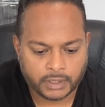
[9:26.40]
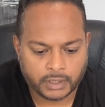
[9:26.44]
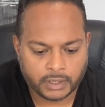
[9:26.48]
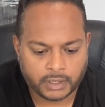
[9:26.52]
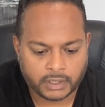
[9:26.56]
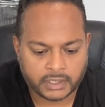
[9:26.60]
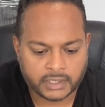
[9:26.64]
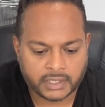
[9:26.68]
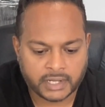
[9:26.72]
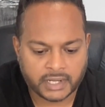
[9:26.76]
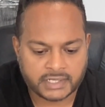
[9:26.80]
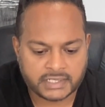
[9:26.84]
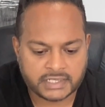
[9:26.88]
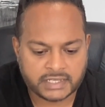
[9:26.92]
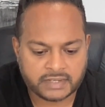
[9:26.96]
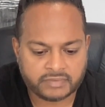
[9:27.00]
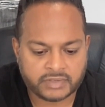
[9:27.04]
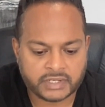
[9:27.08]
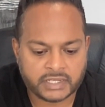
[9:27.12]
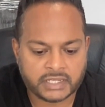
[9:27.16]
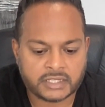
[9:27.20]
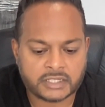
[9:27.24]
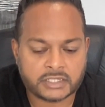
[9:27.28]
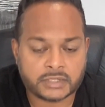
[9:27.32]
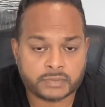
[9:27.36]
uh,
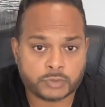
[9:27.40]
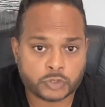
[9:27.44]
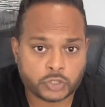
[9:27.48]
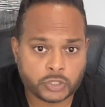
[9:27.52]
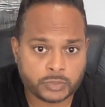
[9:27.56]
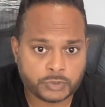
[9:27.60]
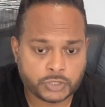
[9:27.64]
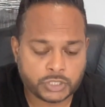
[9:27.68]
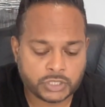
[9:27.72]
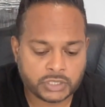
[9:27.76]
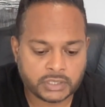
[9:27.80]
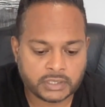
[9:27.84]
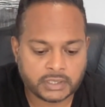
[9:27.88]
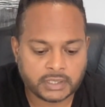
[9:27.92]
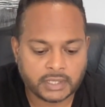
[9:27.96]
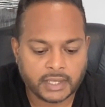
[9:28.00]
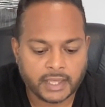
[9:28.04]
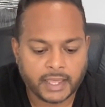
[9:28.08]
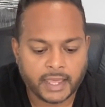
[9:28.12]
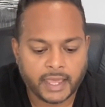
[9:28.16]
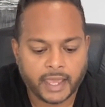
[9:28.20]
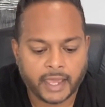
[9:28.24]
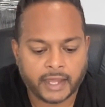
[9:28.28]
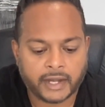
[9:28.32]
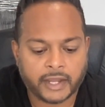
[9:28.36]
connectivity subscription,
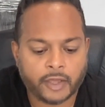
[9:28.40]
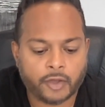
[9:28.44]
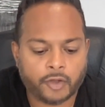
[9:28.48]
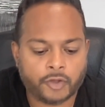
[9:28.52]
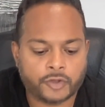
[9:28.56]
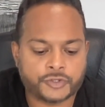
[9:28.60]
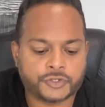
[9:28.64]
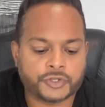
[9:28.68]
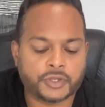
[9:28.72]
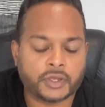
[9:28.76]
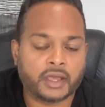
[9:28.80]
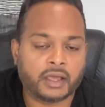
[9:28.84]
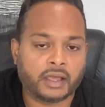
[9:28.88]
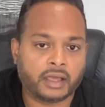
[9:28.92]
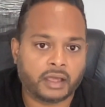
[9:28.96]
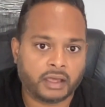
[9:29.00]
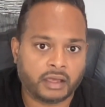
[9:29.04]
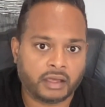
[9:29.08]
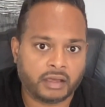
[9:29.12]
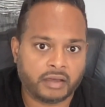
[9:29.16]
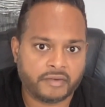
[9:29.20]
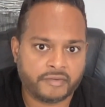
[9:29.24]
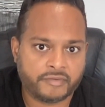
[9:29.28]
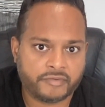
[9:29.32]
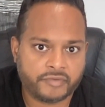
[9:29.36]
and I also
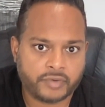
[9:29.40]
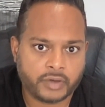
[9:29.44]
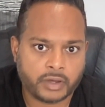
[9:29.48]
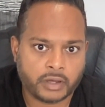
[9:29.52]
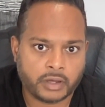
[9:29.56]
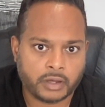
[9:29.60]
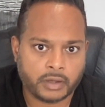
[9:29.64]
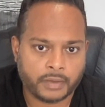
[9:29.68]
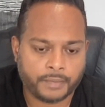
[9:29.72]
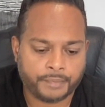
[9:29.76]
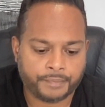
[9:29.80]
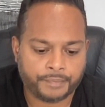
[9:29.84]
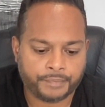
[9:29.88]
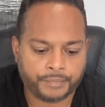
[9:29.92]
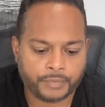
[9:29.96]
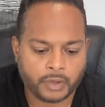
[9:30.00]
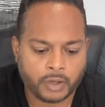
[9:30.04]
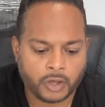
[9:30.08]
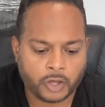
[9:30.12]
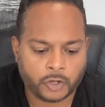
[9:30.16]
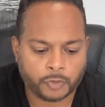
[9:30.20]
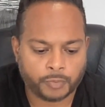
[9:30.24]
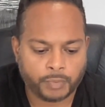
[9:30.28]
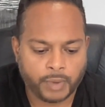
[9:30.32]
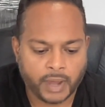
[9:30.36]
have um,
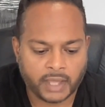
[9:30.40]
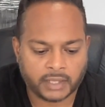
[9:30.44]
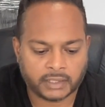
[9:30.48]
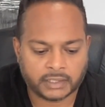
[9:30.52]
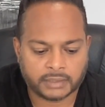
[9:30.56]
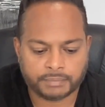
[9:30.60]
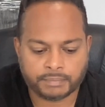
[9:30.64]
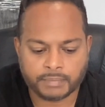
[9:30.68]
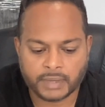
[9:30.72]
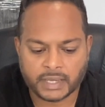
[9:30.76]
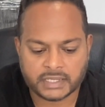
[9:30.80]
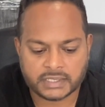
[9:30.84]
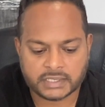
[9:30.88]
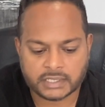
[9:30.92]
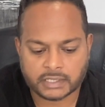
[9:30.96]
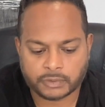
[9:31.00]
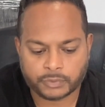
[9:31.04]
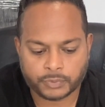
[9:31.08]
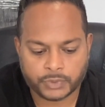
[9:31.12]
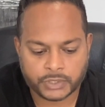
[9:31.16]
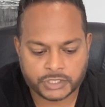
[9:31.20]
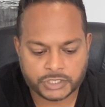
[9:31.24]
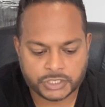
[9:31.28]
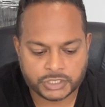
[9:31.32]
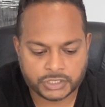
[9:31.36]
Autopilot Basic,
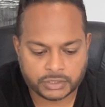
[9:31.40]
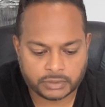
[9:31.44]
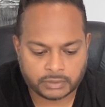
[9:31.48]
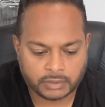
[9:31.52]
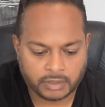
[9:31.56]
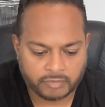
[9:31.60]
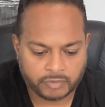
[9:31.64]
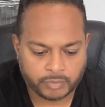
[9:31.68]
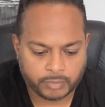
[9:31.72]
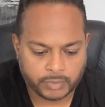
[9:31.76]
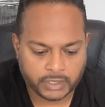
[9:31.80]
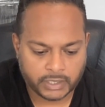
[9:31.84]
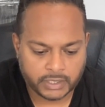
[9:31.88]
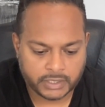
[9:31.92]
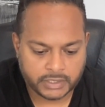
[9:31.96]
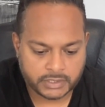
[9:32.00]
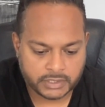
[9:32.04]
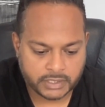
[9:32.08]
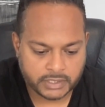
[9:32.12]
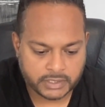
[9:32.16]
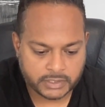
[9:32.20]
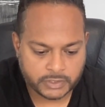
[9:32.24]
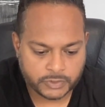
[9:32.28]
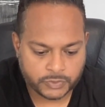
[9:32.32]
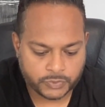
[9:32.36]
which everybody else
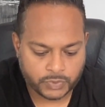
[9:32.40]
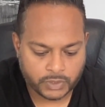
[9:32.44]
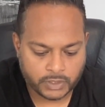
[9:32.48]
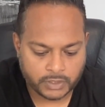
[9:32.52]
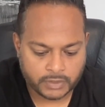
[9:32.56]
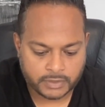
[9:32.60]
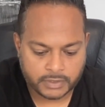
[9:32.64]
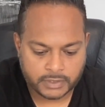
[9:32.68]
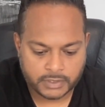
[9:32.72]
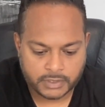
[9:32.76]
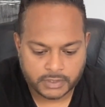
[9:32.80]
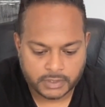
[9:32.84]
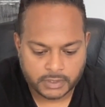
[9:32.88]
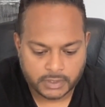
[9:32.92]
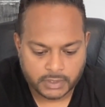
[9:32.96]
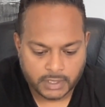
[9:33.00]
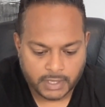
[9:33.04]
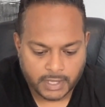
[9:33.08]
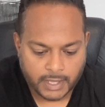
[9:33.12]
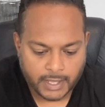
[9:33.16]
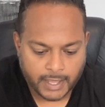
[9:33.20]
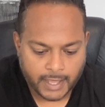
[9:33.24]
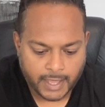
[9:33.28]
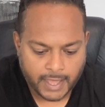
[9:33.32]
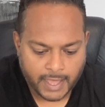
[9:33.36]
does as well.
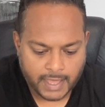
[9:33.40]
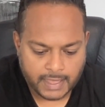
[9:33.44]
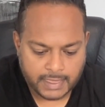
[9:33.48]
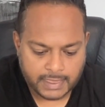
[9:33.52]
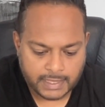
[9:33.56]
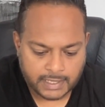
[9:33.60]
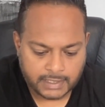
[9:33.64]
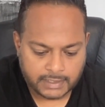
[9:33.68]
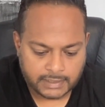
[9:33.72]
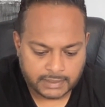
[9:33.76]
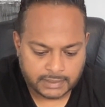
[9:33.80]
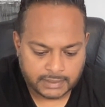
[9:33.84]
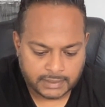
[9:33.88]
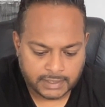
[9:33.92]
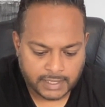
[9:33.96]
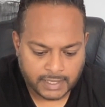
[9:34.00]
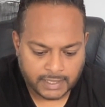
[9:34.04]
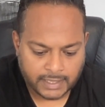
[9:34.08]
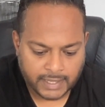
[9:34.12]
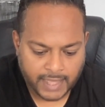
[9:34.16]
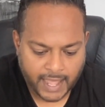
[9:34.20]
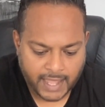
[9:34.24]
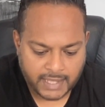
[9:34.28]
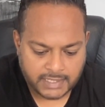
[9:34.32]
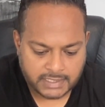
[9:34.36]
And then
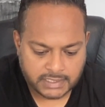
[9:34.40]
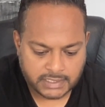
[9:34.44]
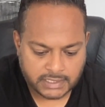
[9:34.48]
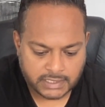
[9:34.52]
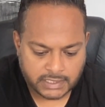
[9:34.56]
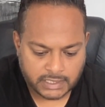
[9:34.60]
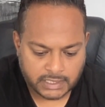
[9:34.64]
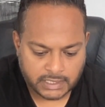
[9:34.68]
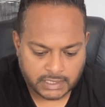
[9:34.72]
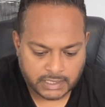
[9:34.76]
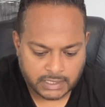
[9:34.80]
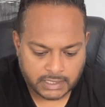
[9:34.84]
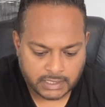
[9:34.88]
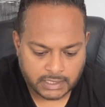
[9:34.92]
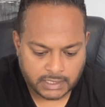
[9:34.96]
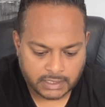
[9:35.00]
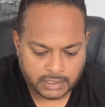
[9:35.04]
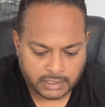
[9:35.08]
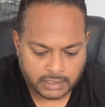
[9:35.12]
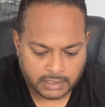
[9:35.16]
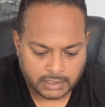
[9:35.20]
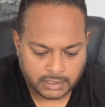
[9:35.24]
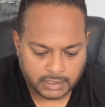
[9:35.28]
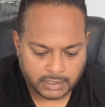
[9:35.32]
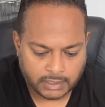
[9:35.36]
lastly,
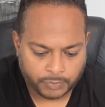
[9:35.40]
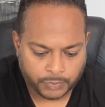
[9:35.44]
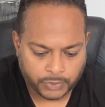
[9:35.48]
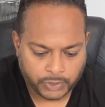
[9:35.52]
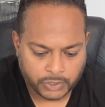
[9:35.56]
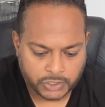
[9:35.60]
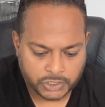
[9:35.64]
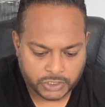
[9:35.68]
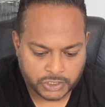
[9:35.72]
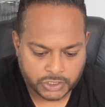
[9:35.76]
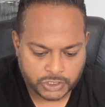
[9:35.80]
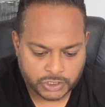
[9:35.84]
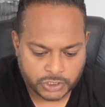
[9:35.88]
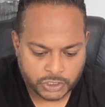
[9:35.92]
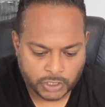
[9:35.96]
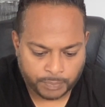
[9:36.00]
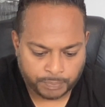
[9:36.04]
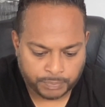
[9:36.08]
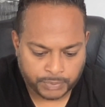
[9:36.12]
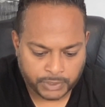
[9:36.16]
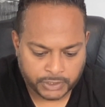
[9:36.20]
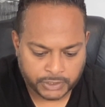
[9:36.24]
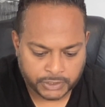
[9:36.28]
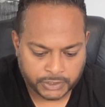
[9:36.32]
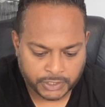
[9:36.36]
uh, we could just
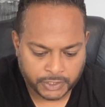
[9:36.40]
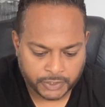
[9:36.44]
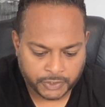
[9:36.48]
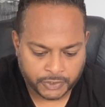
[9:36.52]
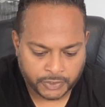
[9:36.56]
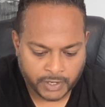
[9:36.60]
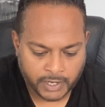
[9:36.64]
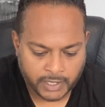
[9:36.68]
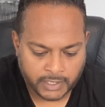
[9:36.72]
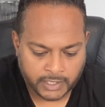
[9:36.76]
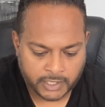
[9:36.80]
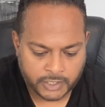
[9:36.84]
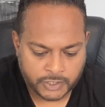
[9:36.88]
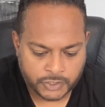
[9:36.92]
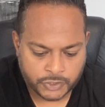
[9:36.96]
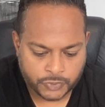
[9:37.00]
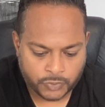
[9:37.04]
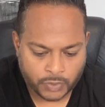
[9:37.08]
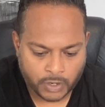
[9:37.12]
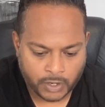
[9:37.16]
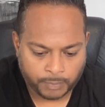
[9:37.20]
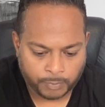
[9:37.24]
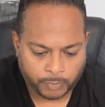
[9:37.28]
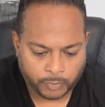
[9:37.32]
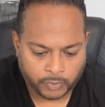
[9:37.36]
jump in here, I guess, to
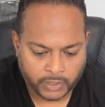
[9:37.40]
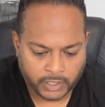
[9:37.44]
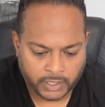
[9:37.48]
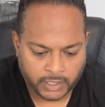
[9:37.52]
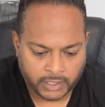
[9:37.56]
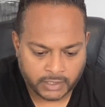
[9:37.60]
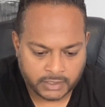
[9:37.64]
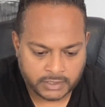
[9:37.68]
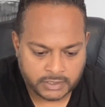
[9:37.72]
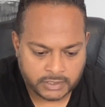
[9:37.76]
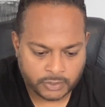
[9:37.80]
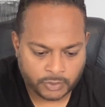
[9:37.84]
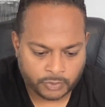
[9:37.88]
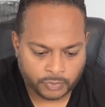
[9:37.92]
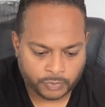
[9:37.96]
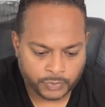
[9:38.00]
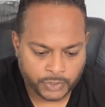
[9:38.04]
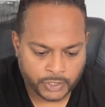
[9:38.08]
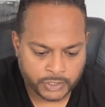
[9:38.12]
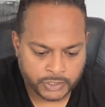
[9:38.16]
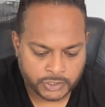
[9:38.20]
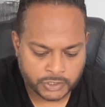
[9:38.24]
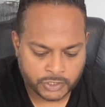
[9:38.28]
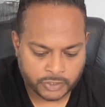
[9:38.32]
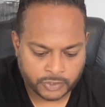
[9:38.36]
upgrades. Oh, we
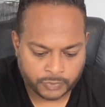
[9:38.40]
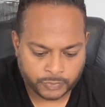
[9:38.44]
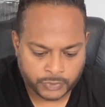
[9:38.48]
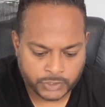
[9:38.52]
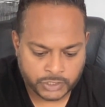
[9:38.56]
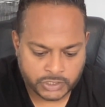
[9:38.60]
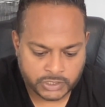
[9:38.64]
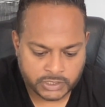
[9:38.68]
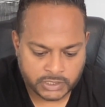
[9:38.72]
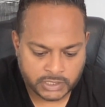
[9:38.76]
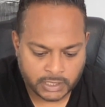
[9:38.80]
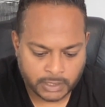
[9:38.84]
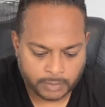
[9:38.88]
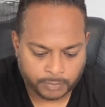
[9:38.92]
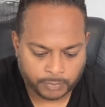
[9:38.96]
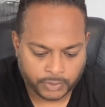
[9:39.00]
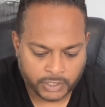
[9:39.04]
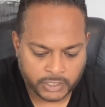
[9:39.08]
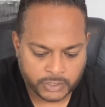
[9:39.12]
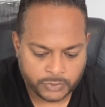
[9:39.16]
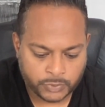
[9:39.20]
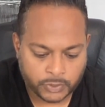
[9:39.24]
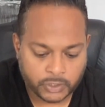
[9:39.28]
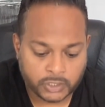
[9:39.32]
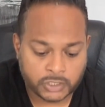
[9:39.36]
are, sorry, we just did
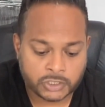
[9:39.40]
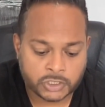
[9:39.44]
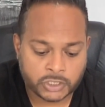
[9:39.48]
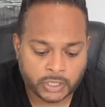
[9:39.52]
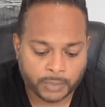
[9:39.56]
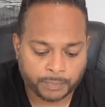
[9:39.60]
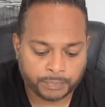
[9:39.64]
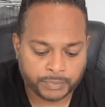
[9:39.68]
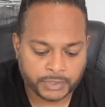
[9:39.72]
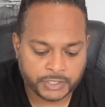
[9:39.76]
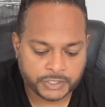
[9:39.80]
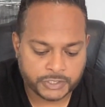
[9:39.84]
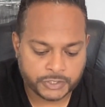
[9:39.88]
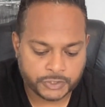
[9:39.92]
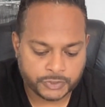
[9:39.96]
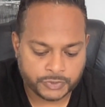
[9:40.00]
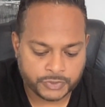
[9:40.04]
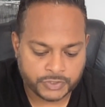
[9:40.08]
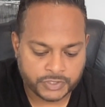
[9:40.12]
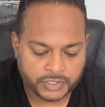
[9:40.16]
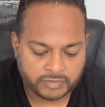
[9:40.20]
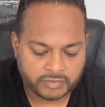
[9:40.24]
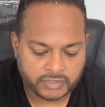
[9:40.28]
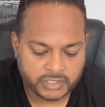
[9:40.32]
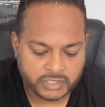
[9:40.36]
upgrades. We could jump into
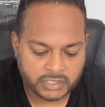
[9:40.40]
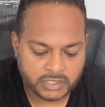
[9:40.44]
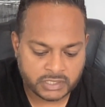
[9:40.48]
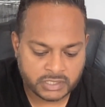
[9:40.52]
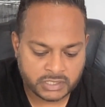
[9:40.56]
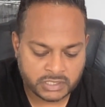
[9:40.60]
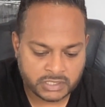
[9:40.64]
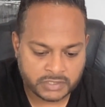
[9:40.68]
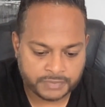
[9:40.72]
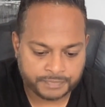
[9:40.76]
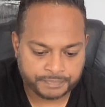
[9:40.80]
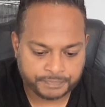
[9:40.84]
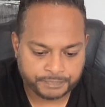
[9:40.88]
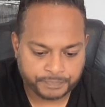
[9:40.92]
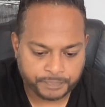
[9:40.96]
services.